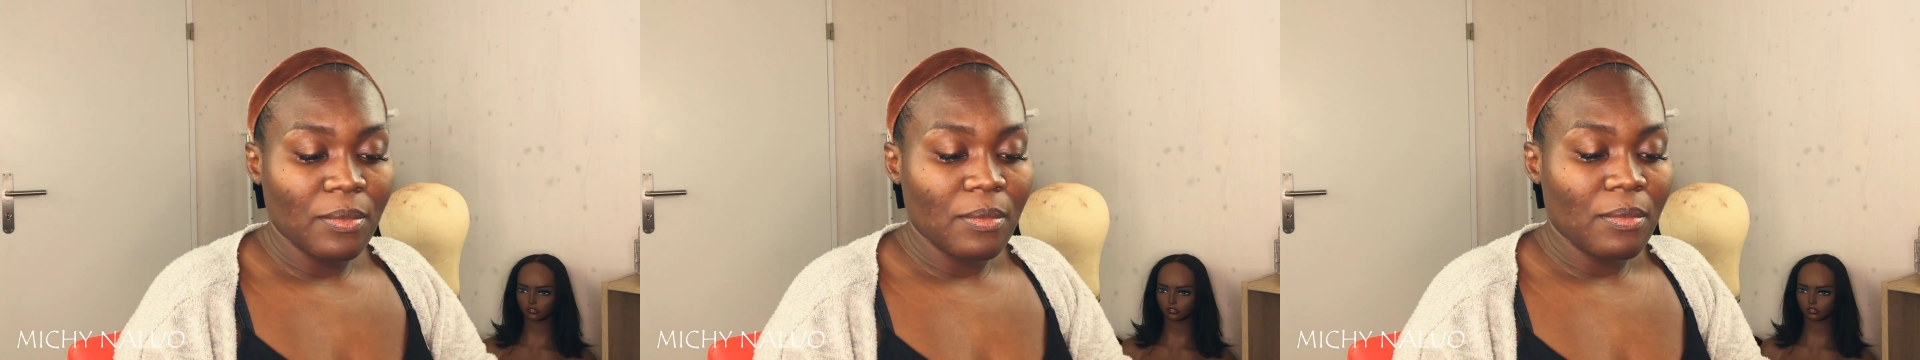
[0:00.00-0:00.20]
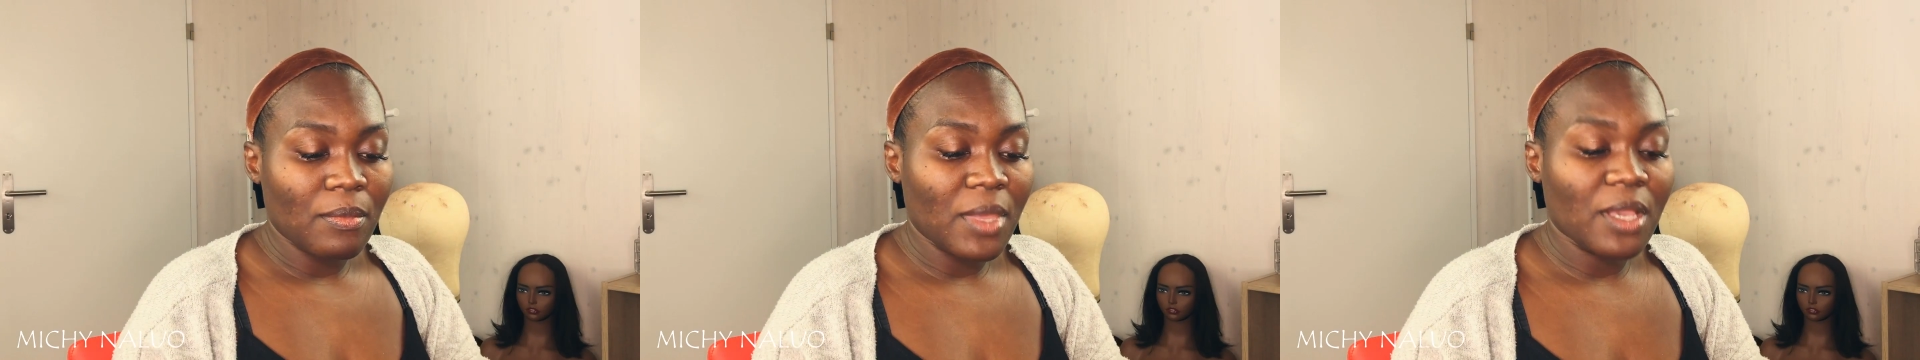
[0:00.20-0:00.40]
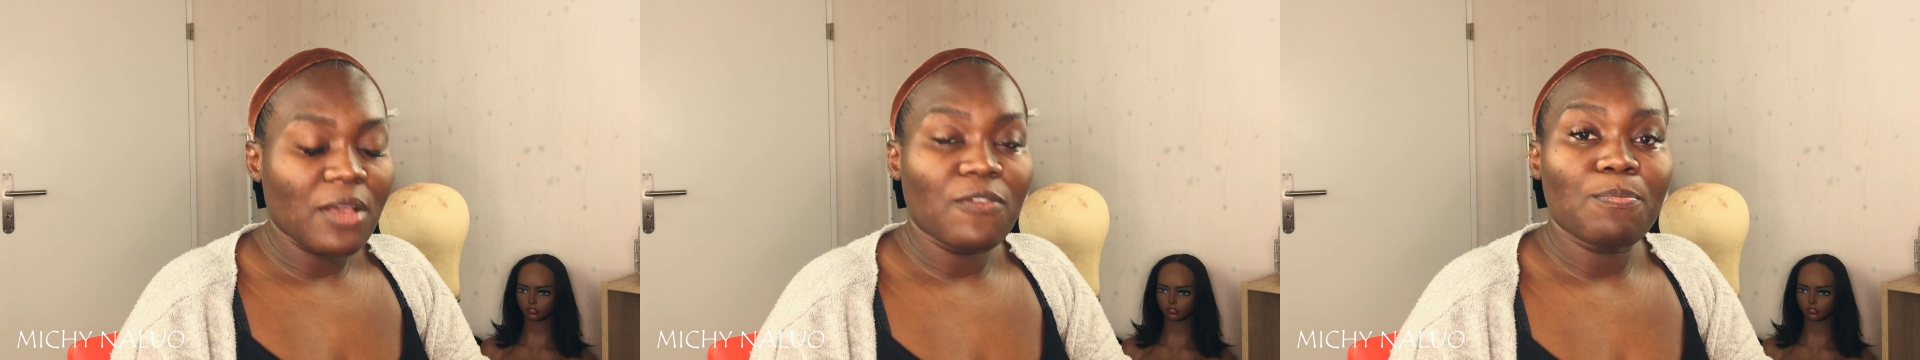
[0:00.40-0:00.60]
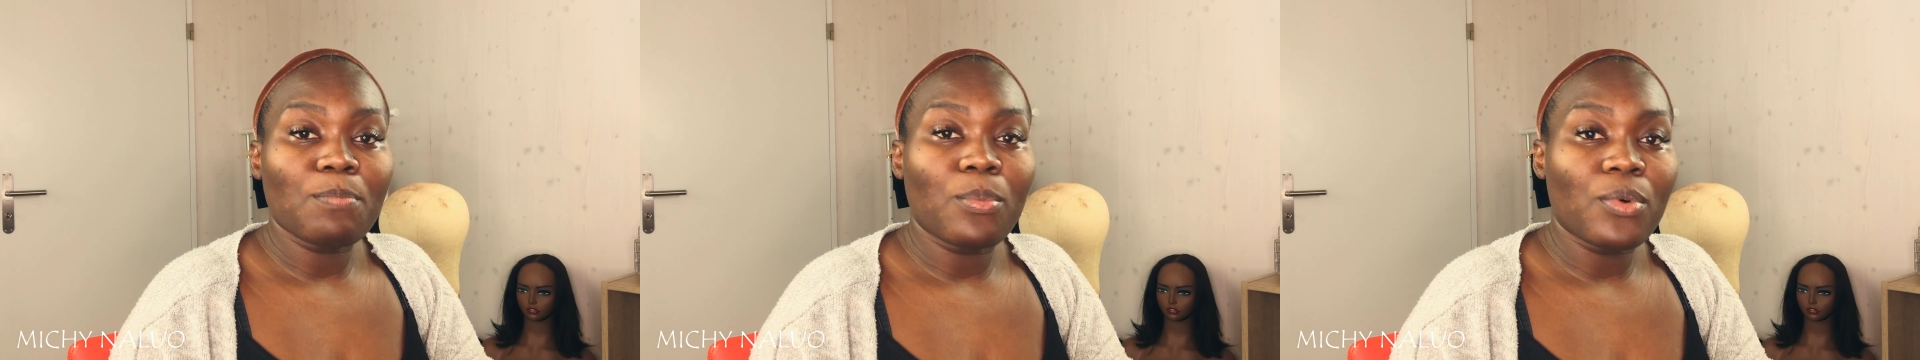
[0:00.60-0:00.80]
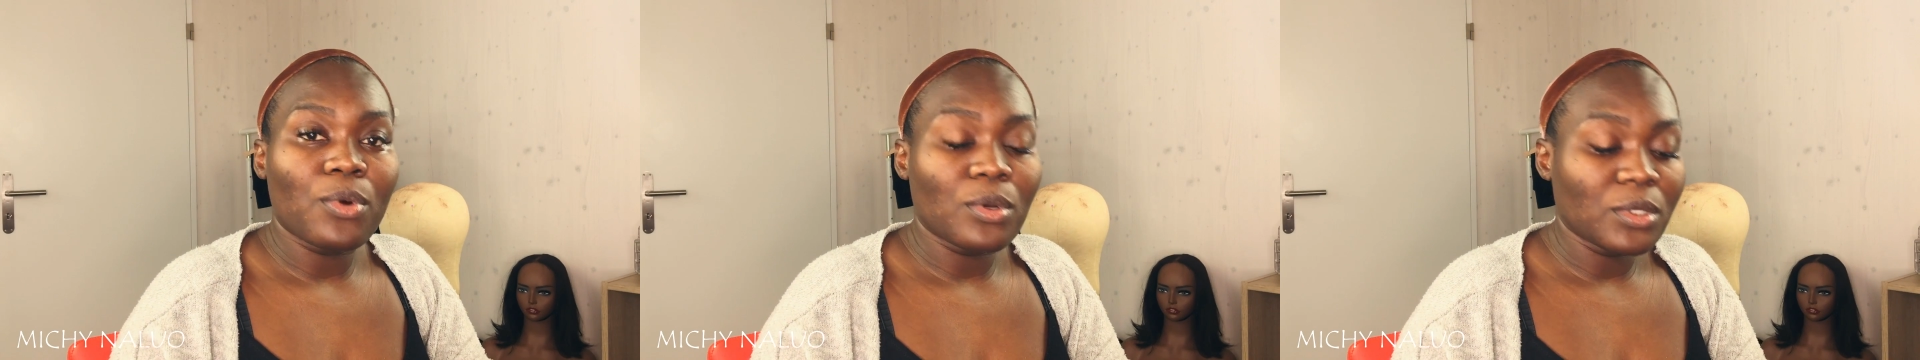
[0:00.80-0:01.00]
Makeup
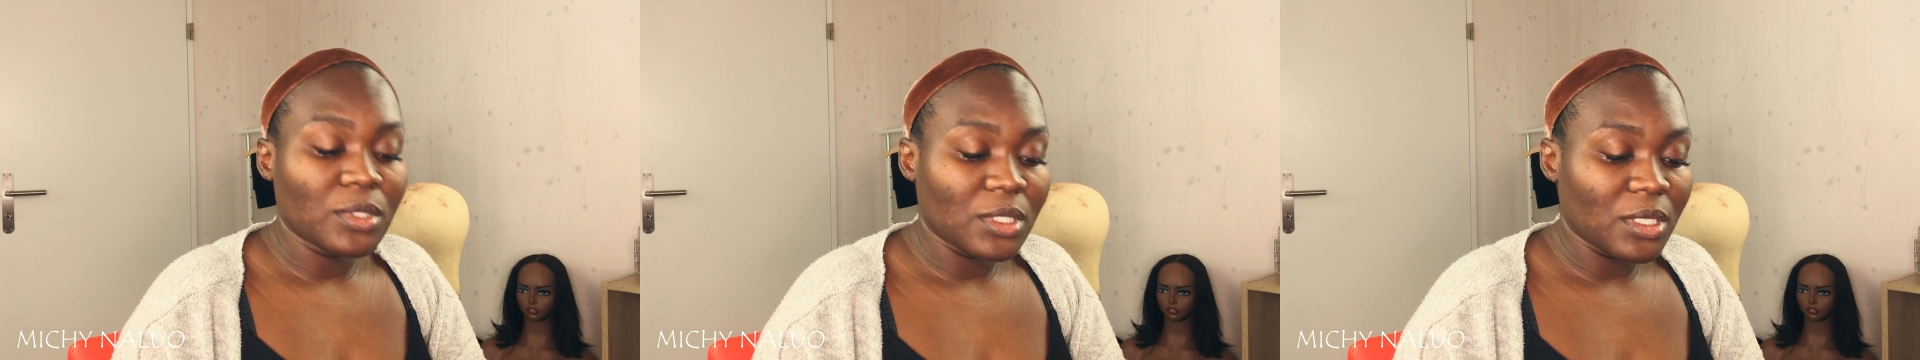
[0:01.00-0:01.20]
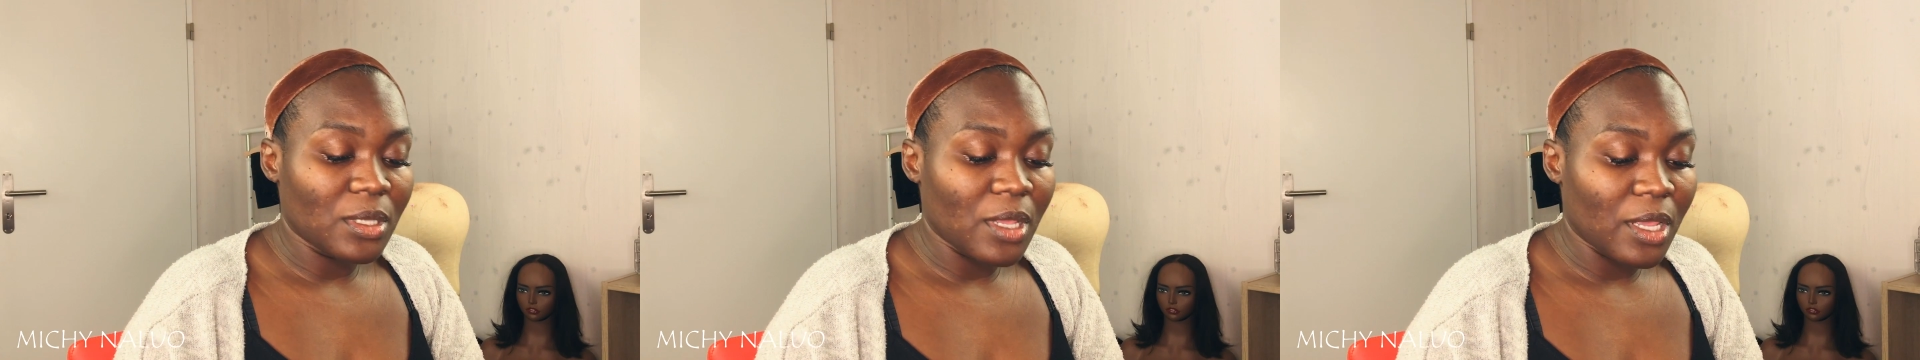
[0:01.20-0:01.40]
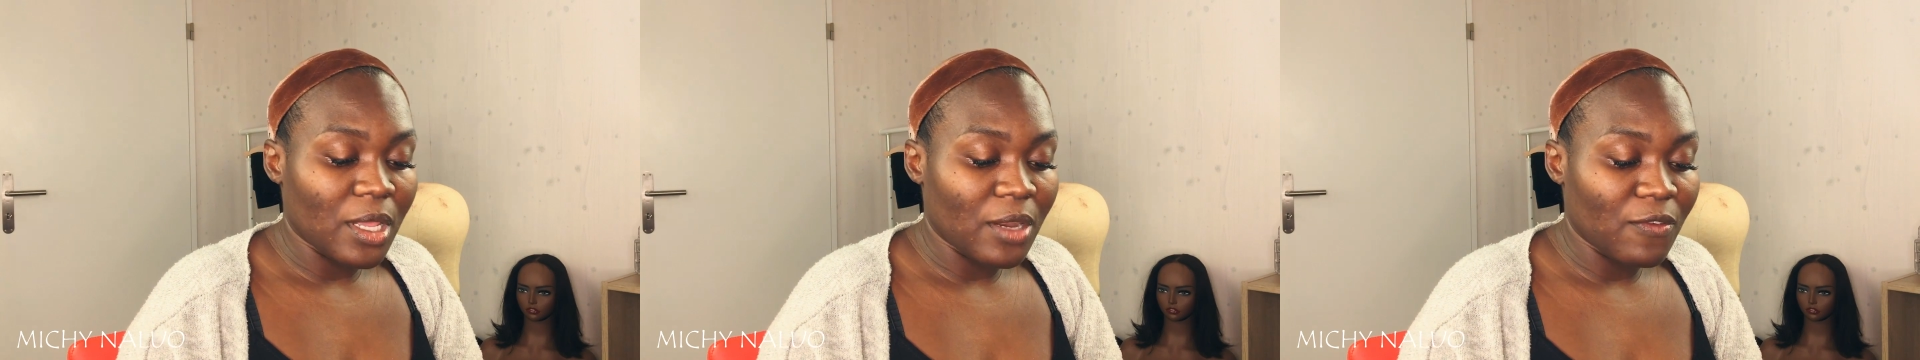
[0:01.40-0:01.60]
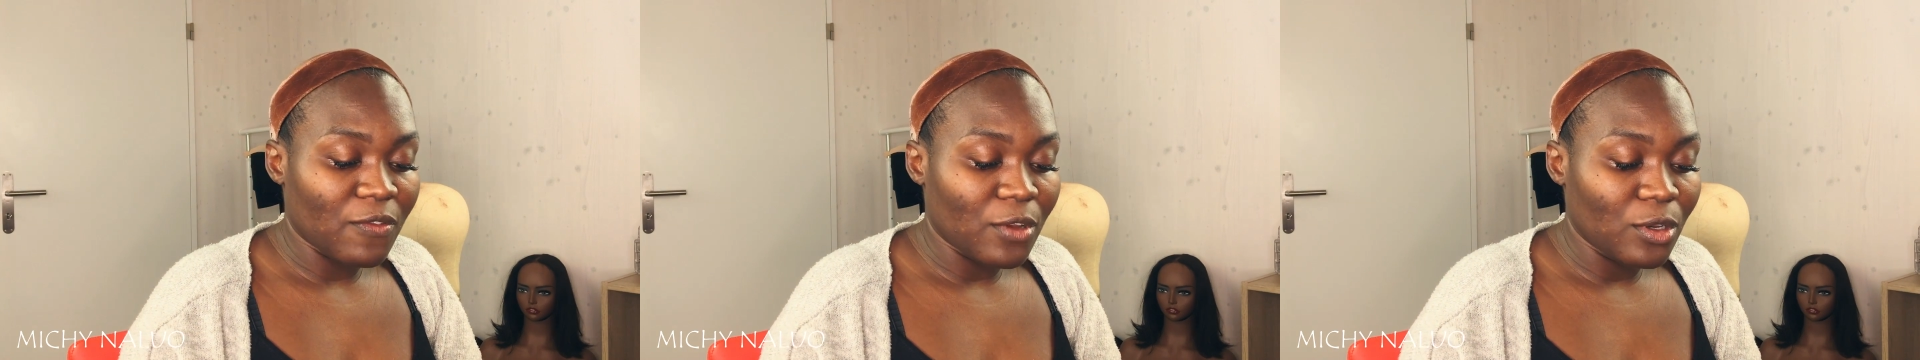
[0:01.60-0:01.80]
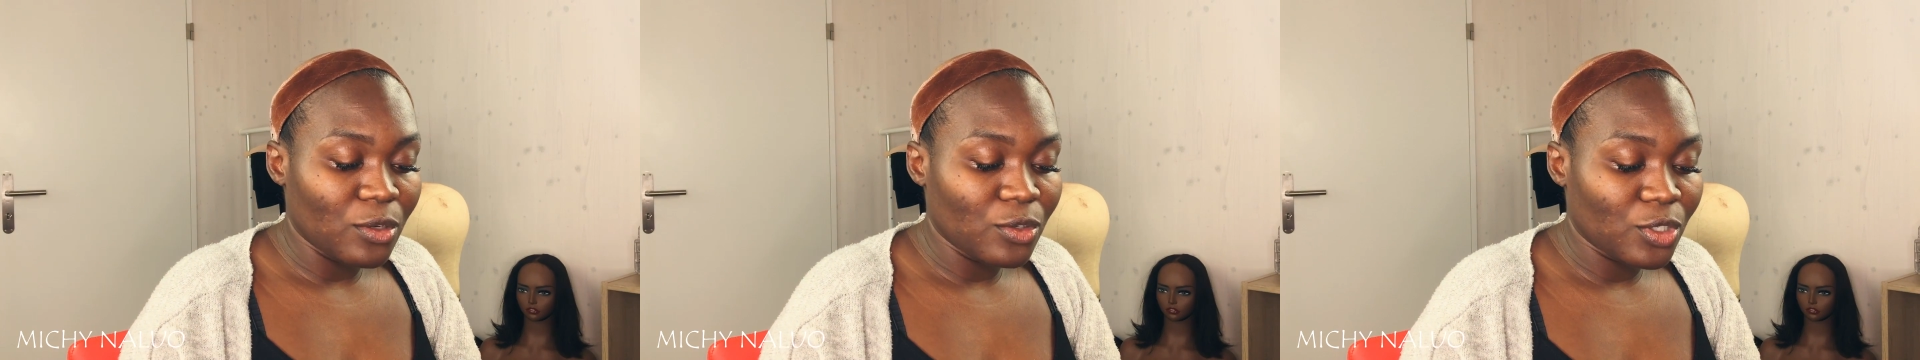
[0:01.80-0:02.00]
Bronze
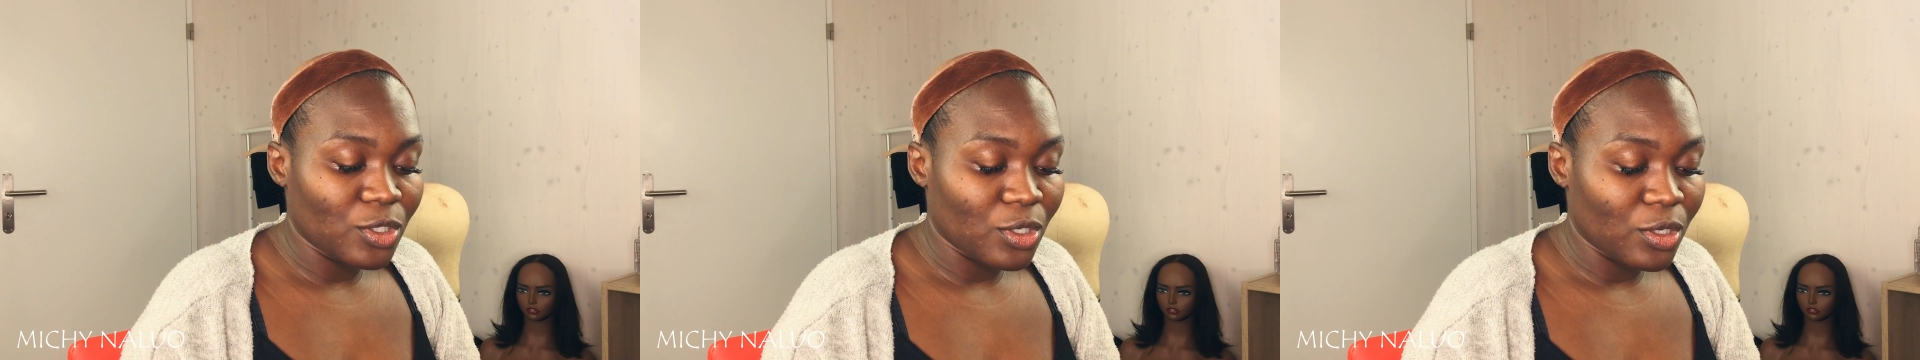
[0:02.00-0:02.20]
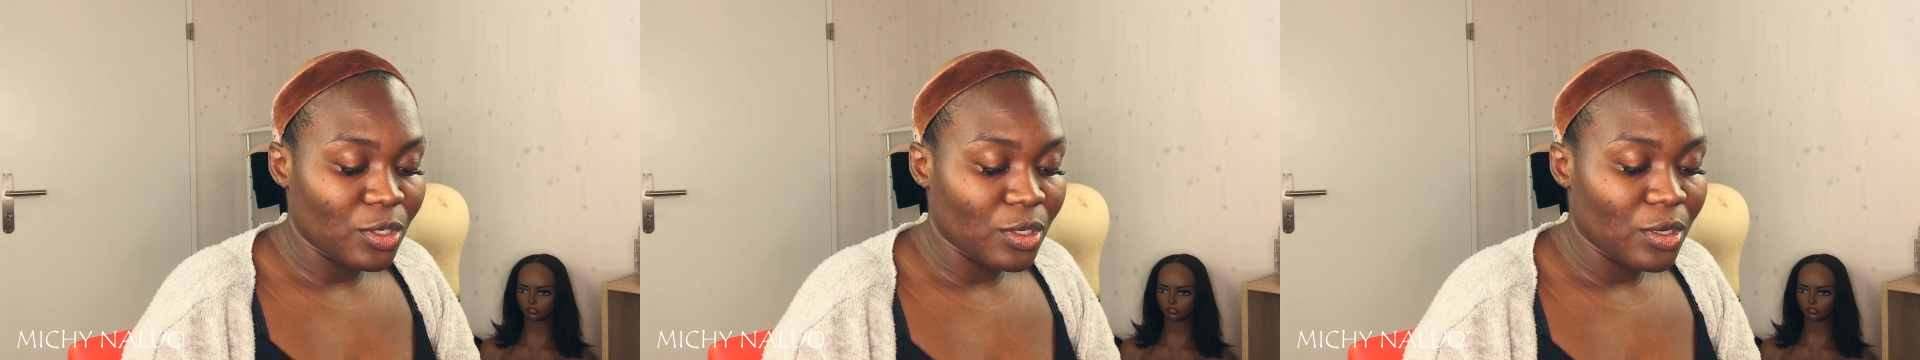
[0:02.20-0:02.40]
Revolution